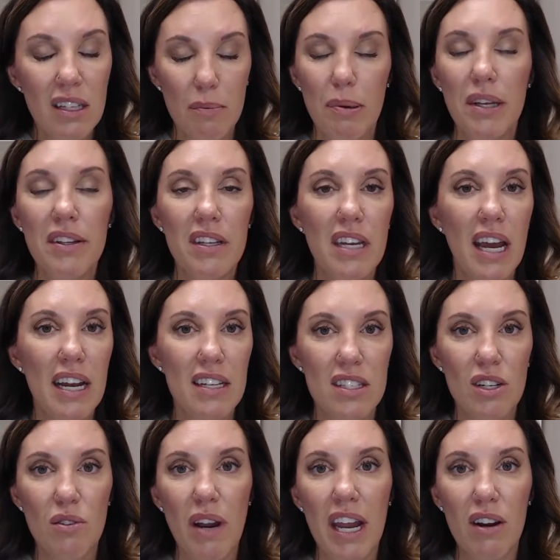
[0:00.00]
lepidolite
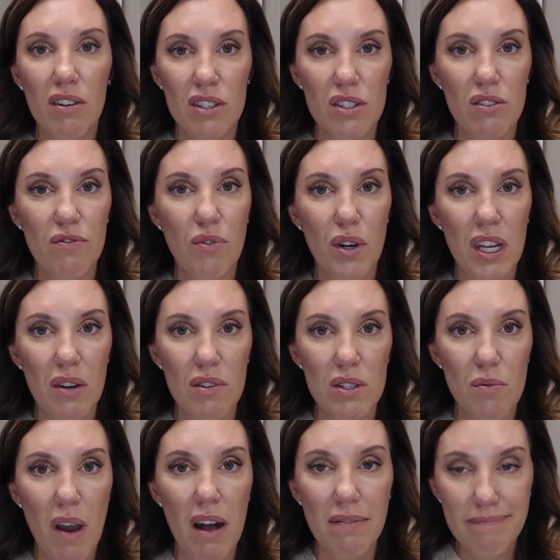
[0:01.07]
is a great crystal for you
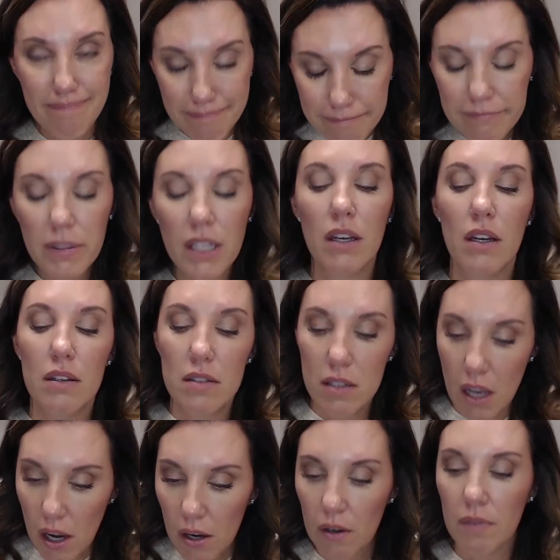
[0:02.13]
as well.
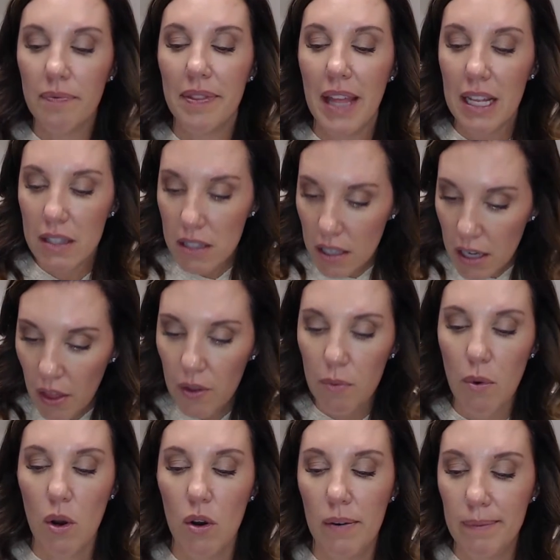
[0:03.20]
So that's
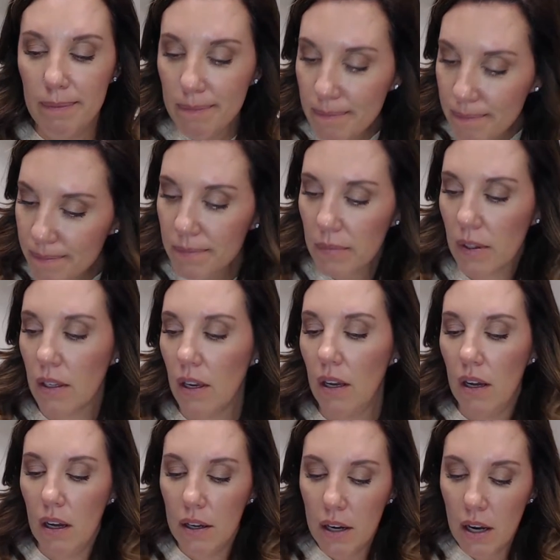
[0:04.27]
another one.
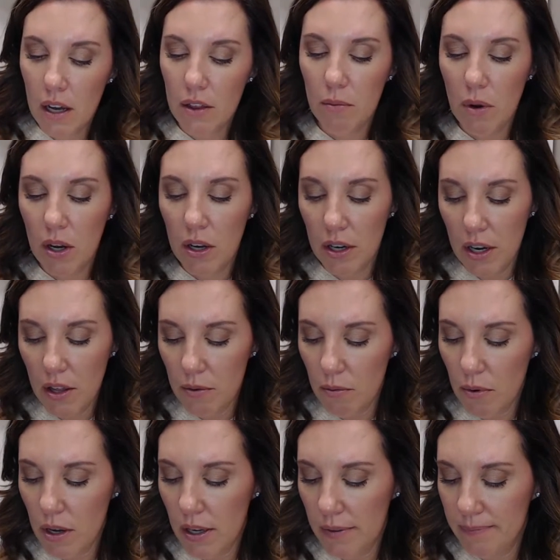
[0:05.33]
Another
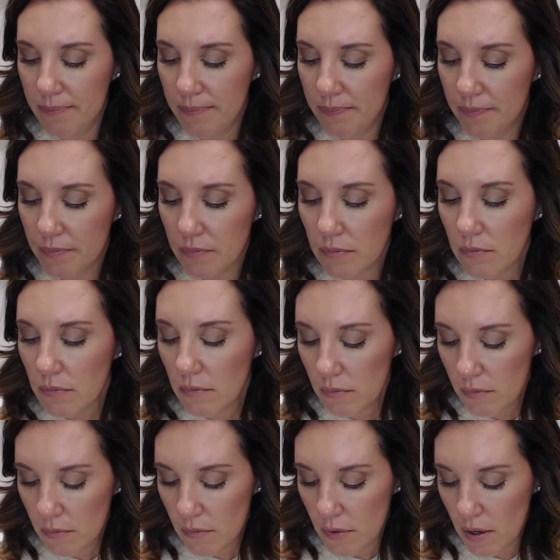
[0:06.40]
one.
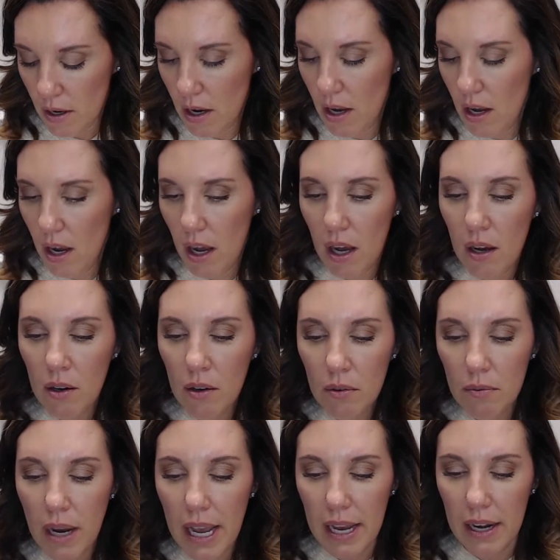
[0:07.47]

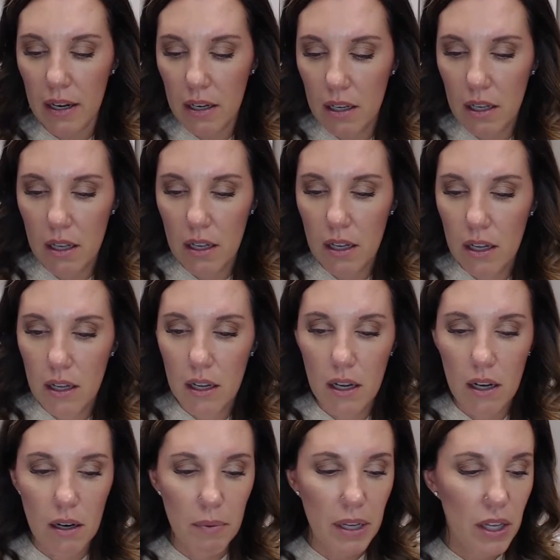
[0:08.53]
All right.
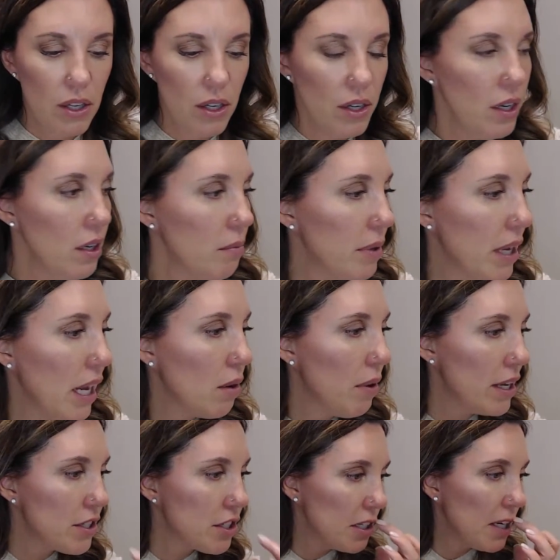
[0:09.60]
We good? We got a
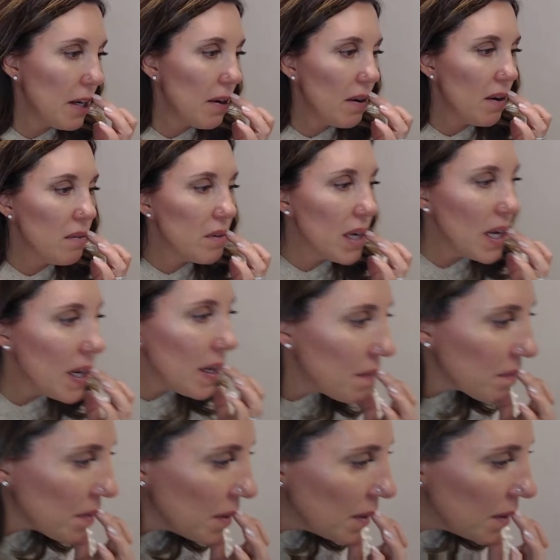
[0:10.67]
question here. Okay.